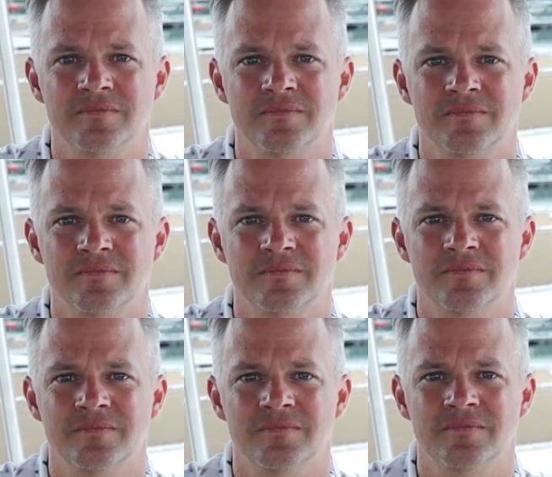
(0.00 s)

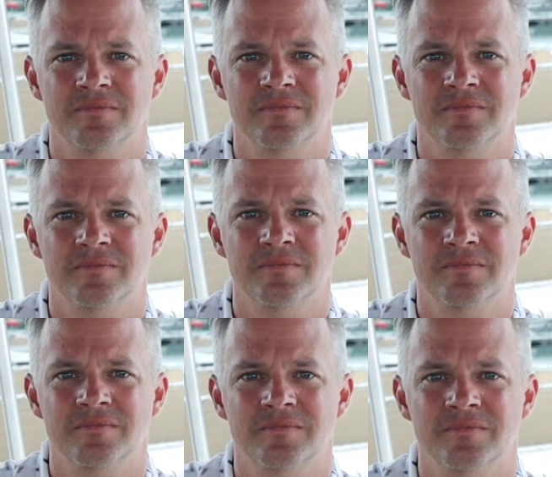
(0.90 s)

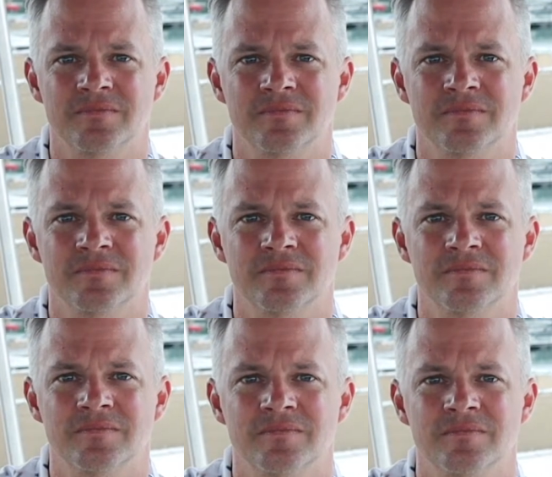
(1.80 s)

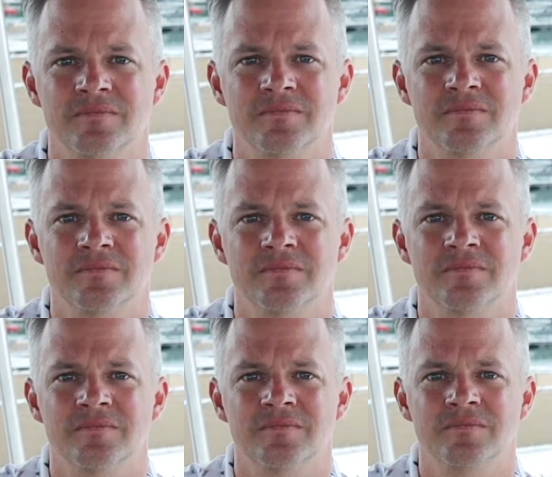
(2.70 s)

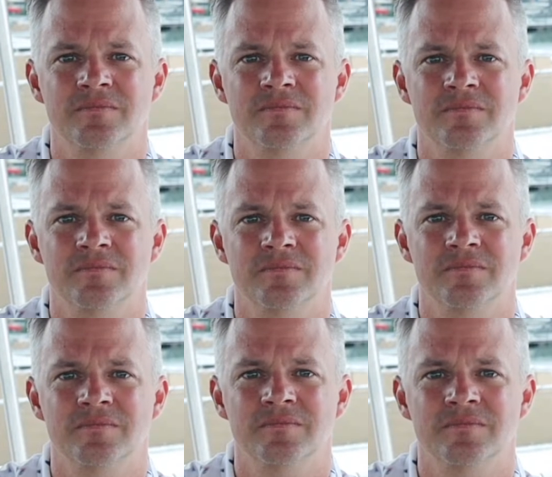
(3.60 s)

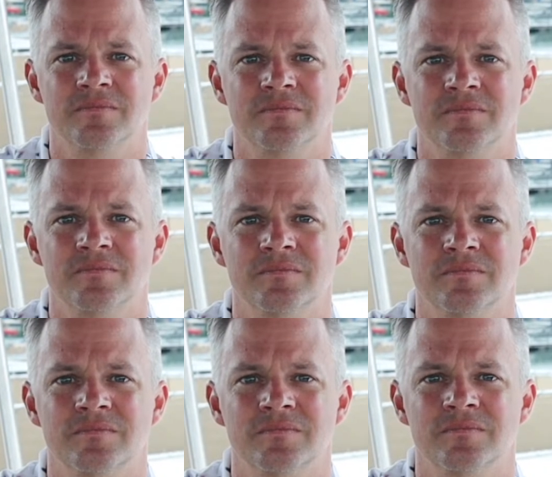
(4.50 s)

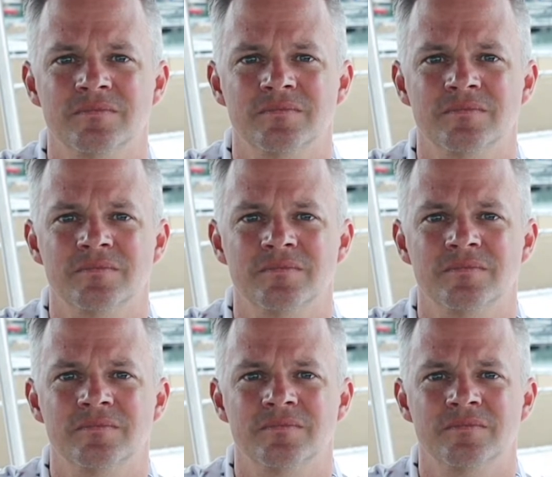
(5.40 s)

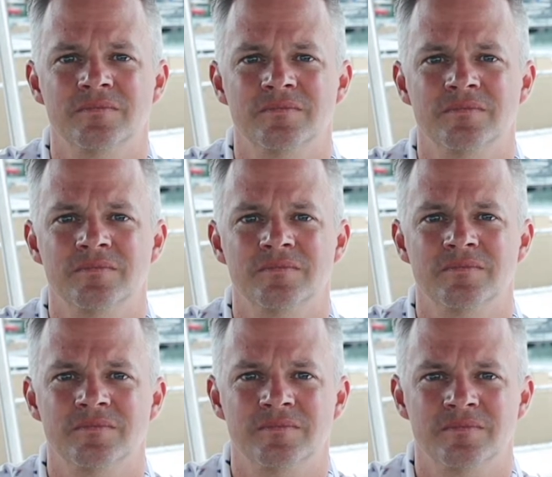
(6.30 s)

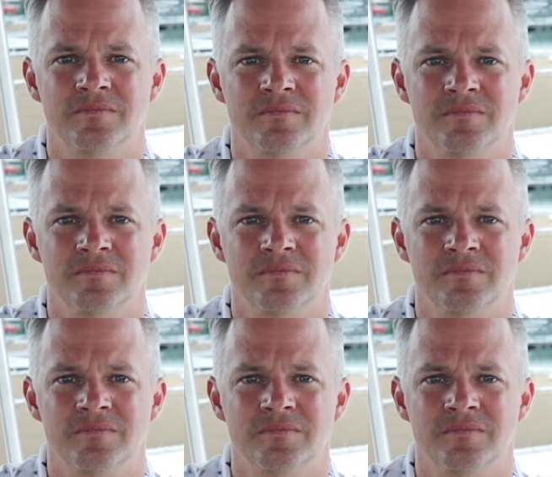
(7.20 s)
The person shown says nothing.